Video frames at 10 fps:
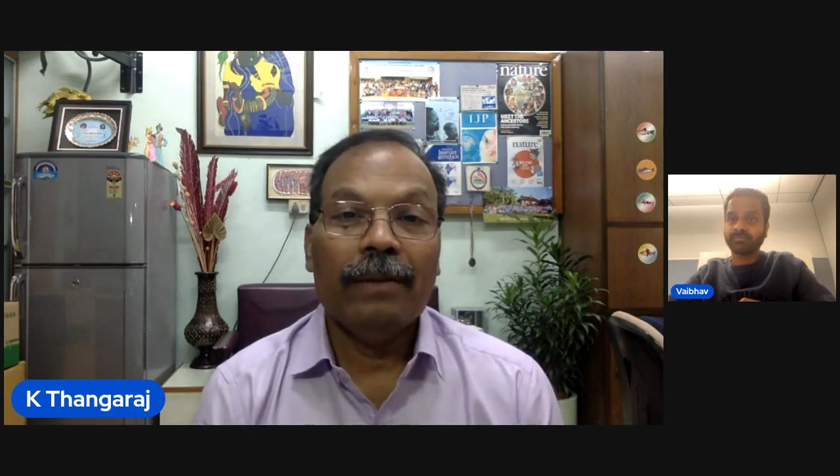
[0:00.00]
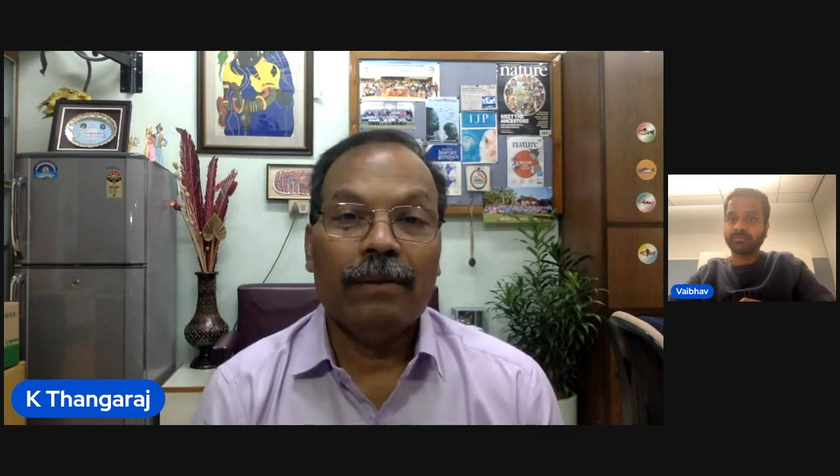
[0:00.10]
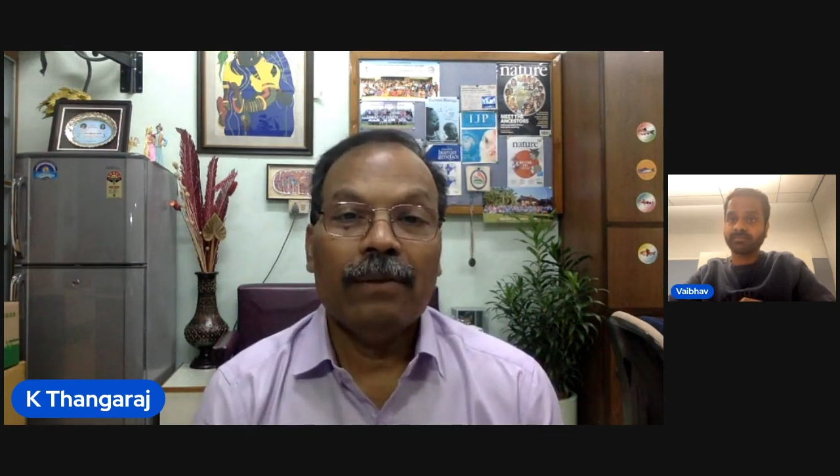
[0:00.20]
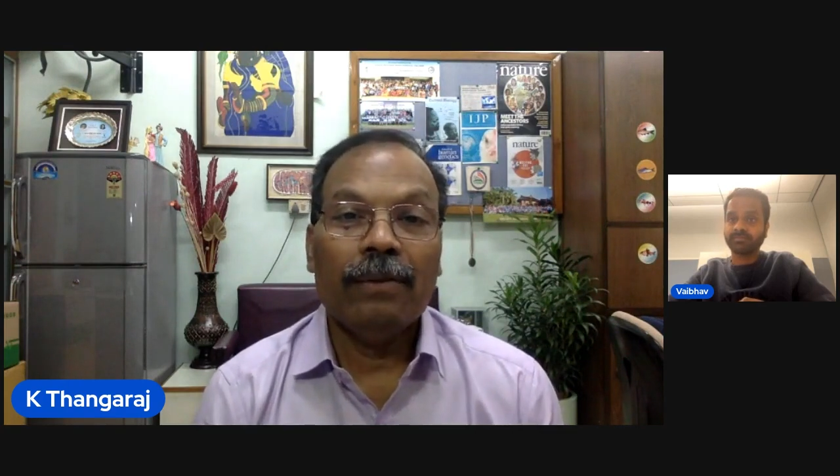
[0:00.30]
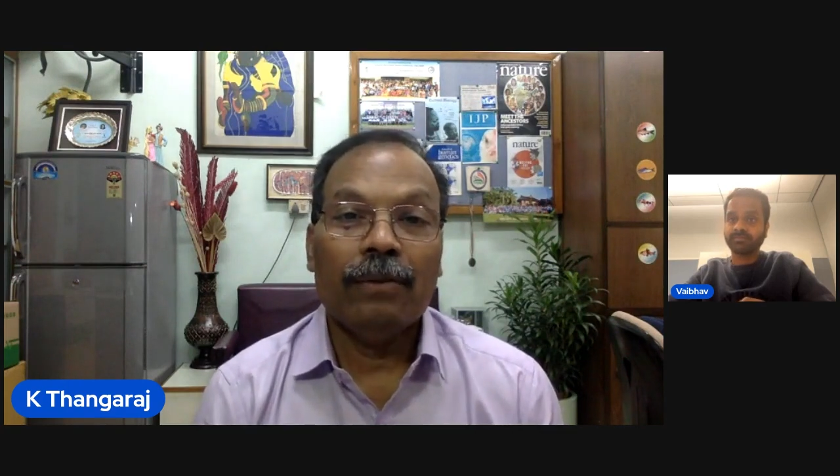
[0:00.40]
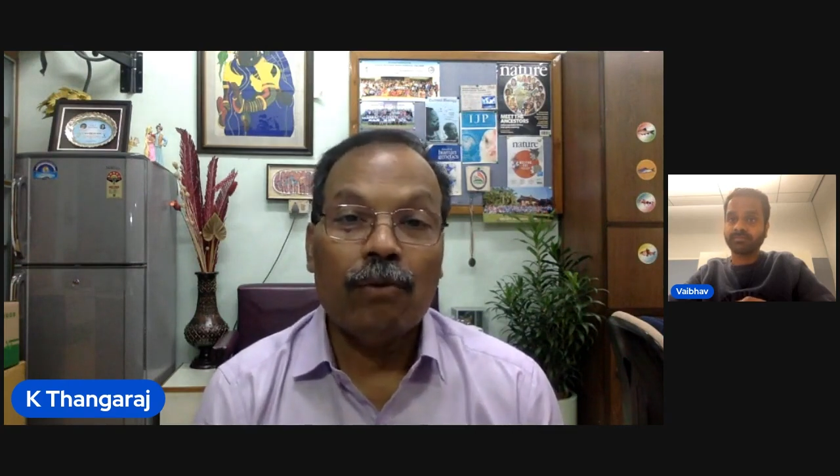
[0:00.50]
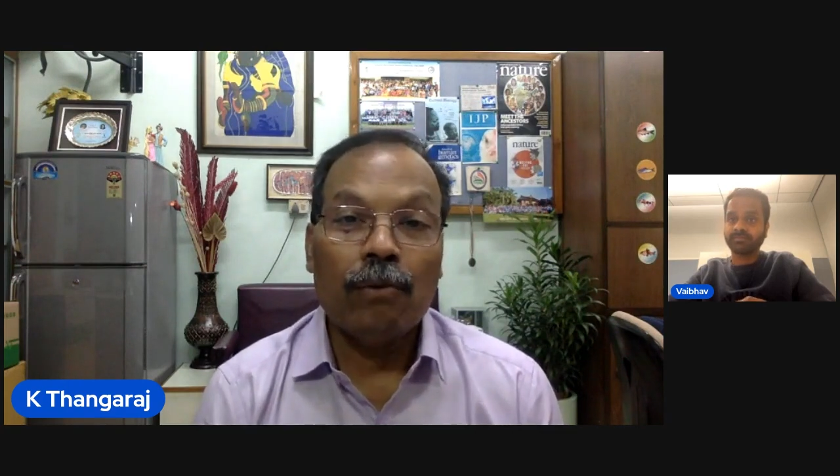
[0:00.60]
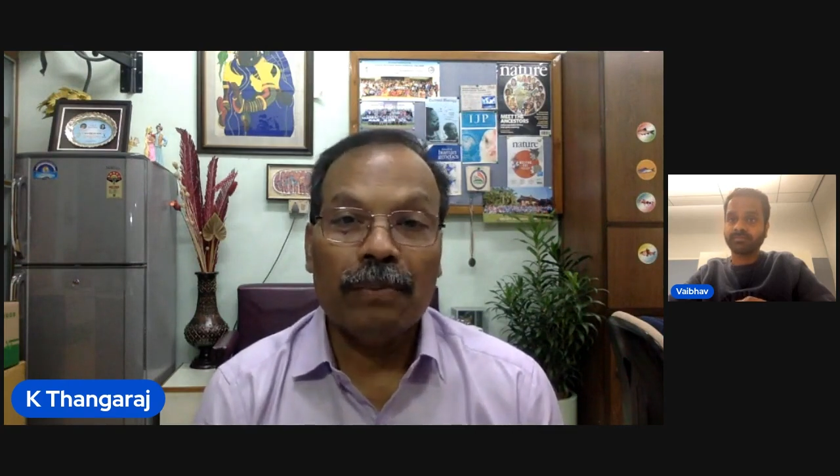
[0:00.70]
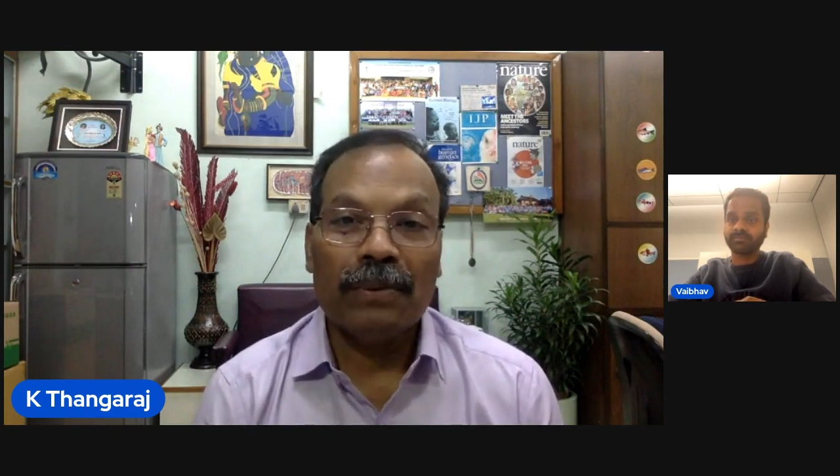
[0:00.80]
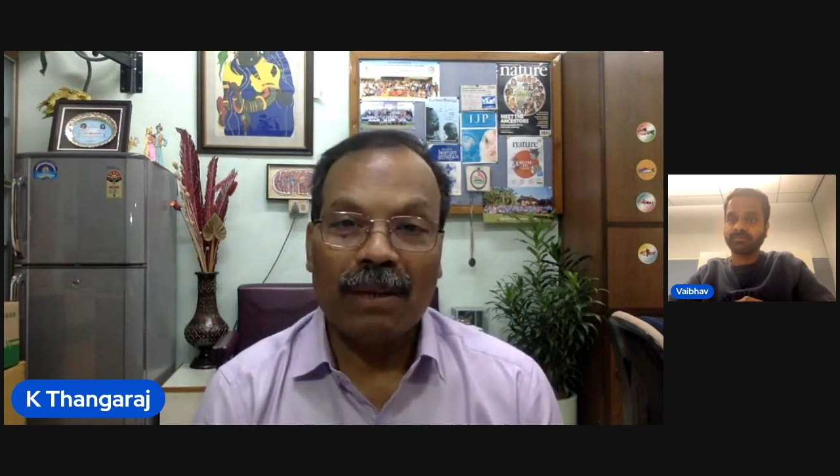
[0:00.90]

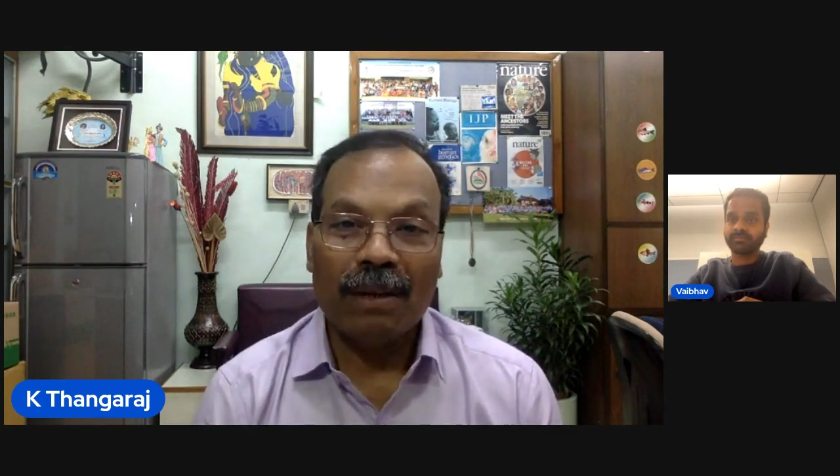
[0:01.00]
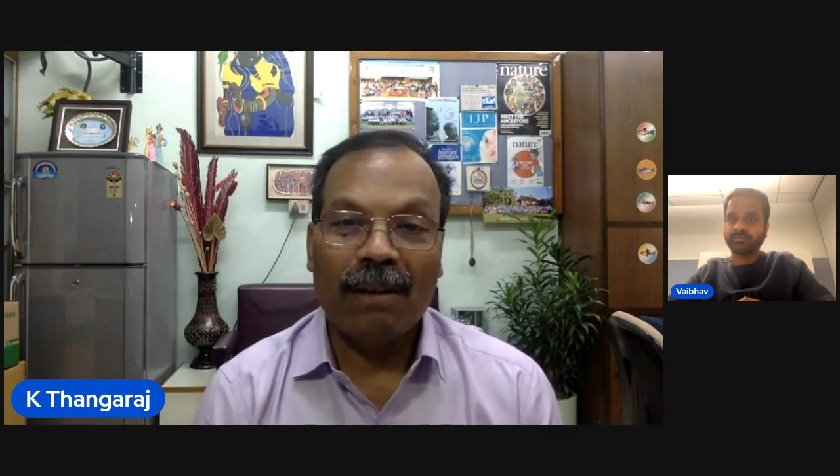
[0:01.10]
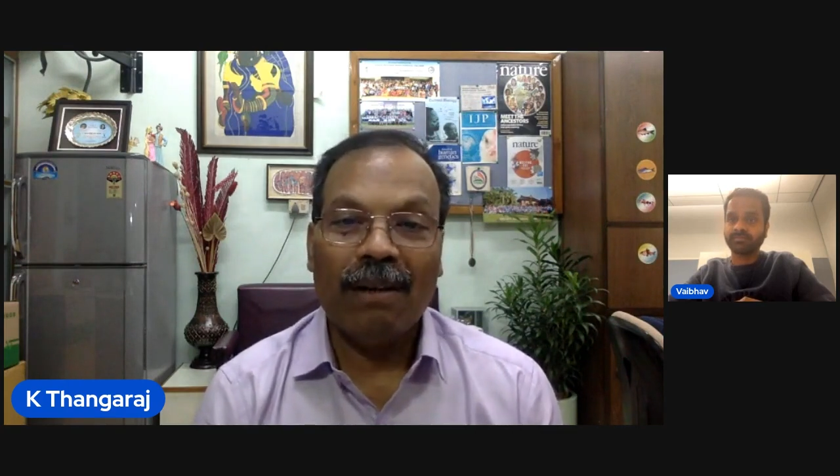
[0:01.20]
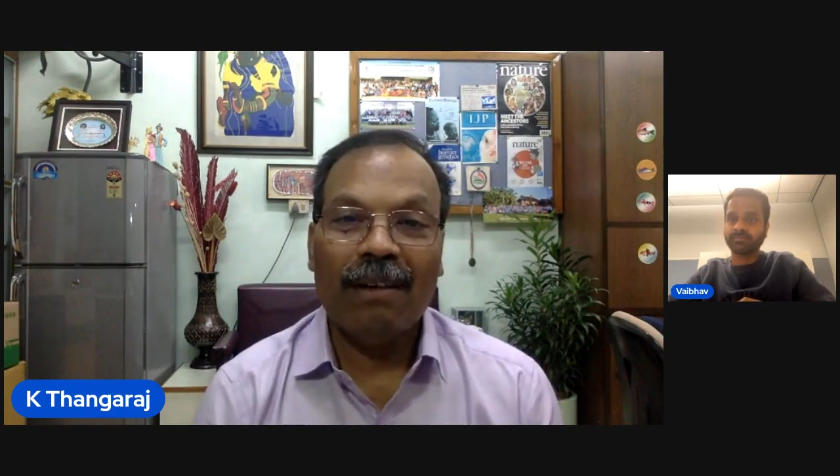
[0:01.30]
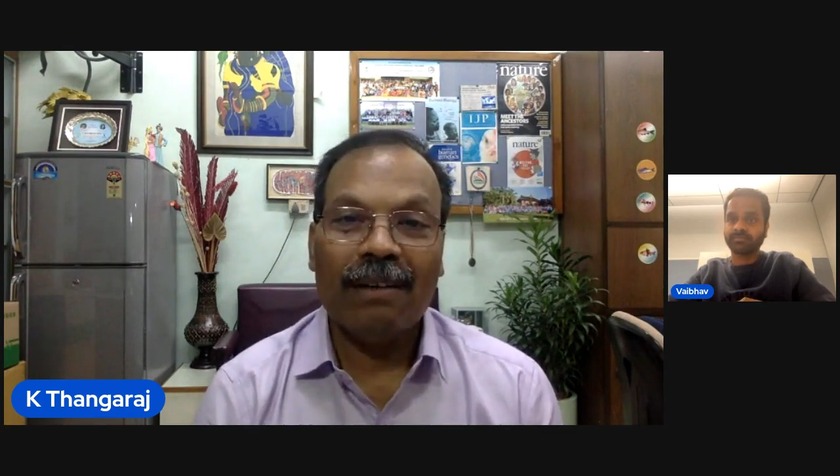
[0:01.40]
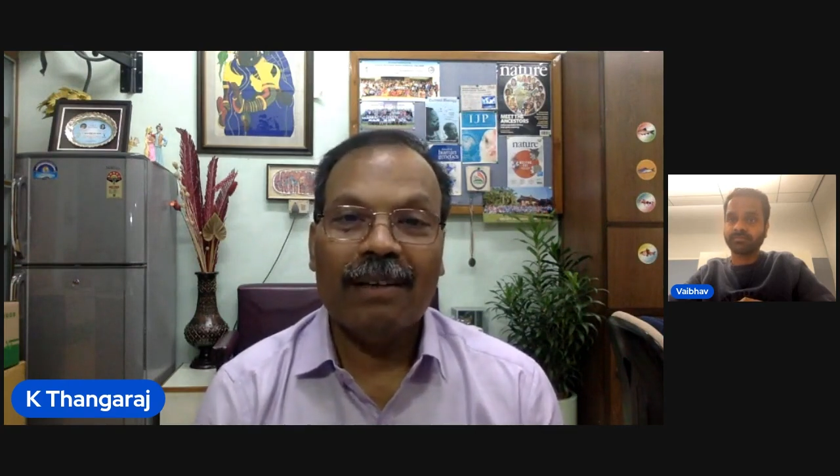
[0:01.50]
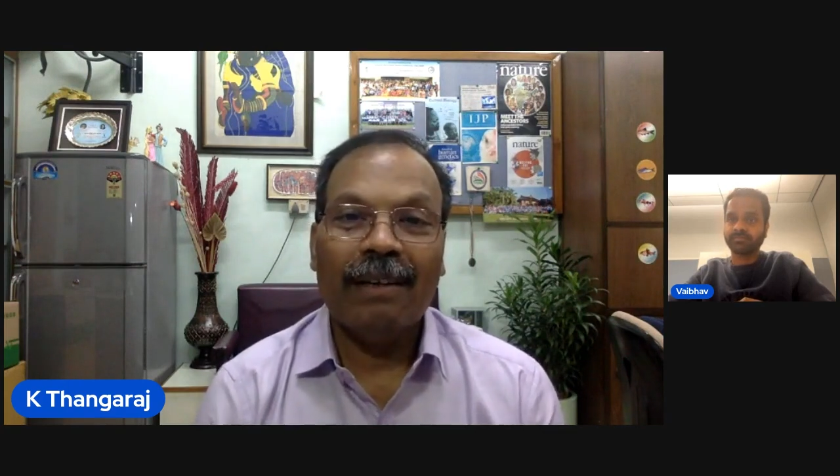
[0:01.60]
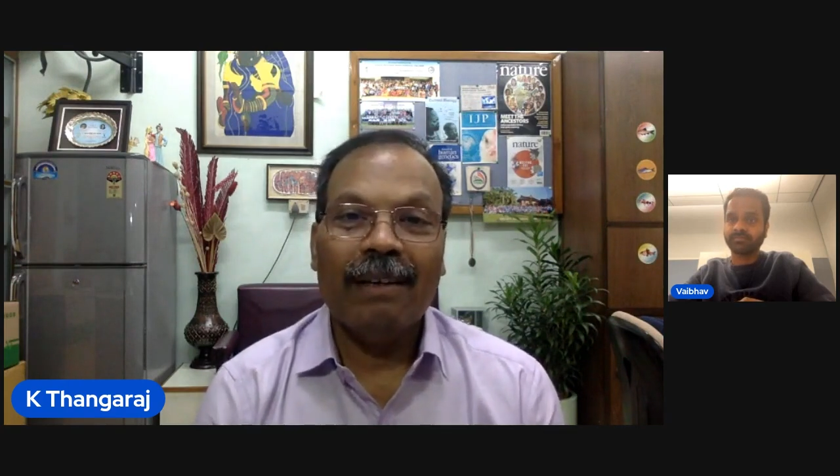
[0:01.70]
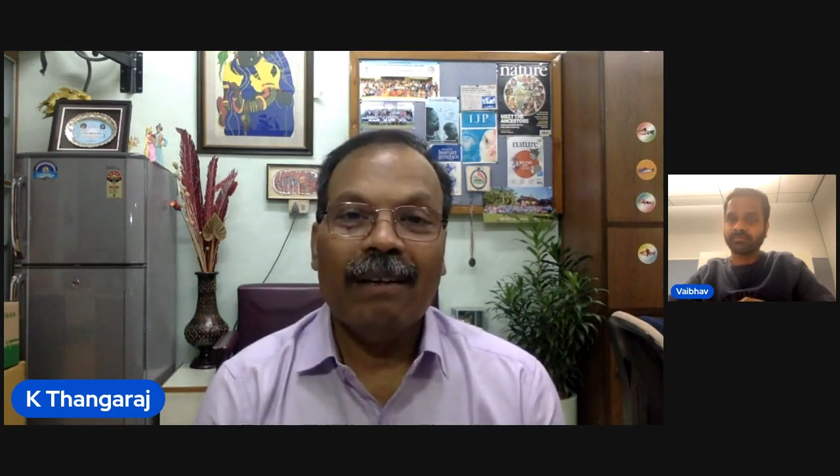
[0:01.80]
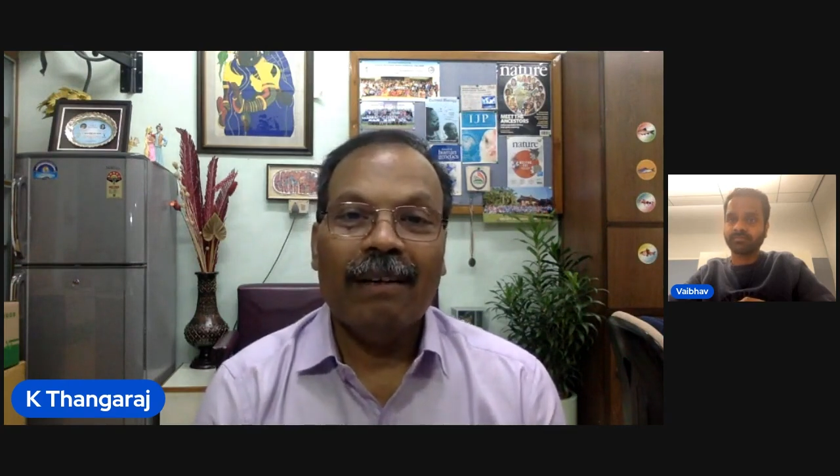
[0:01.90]
well-defined groups
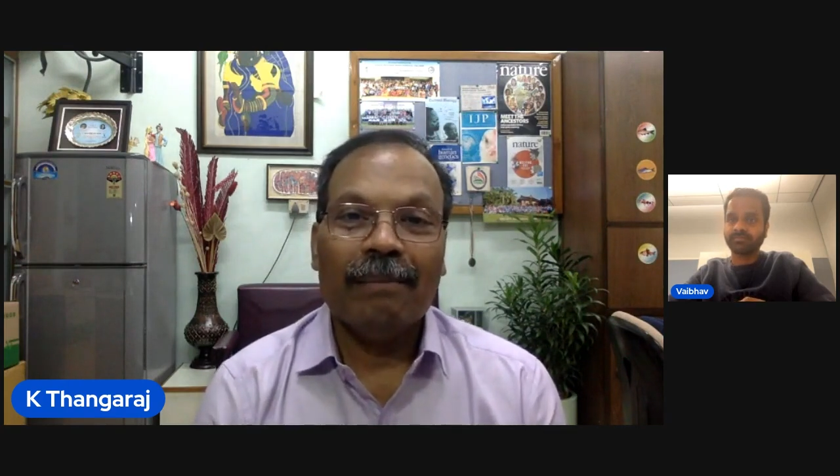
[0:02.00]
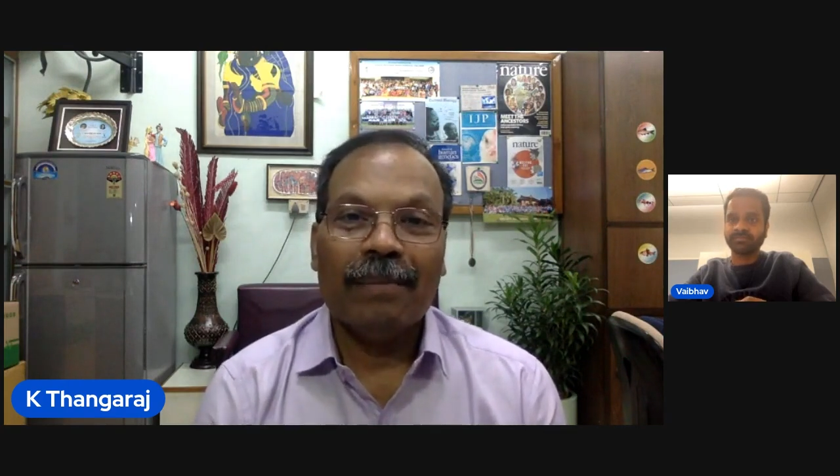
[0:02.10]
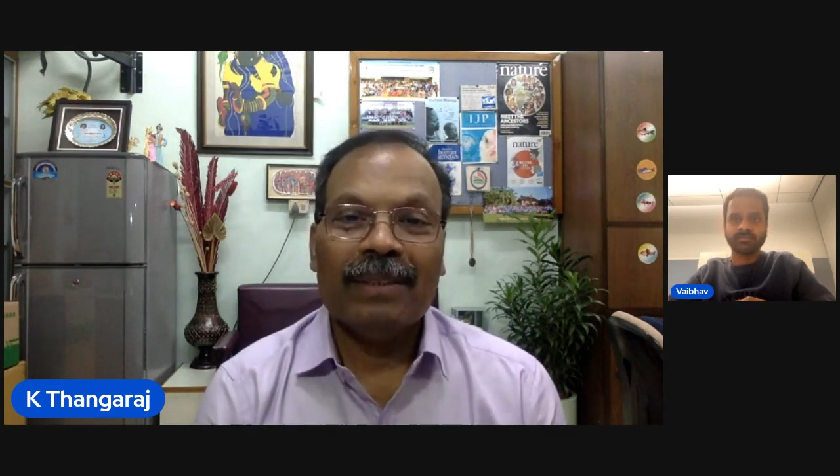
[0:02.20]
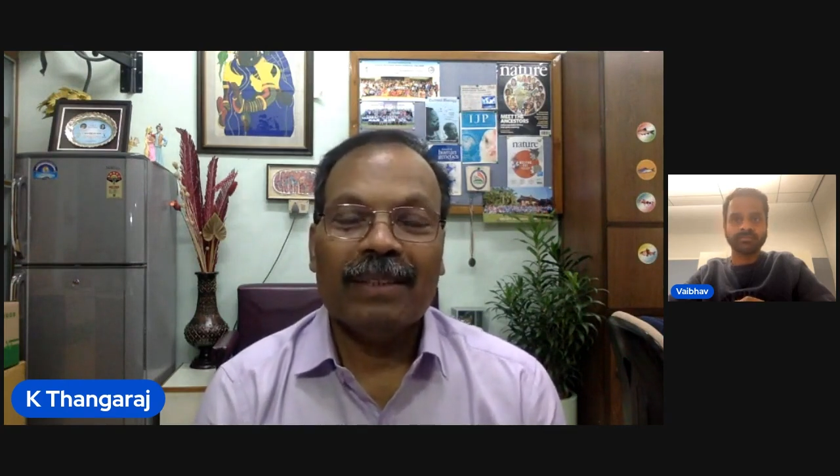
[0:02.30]
are